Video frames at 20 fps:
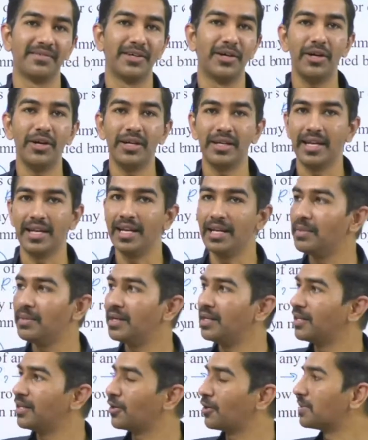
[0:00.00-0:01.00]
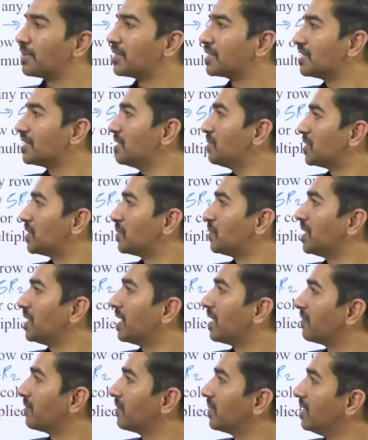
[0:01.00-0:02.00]
or elementary operations which we
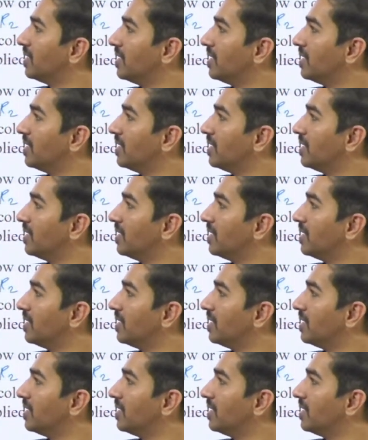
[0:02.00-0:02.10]
have.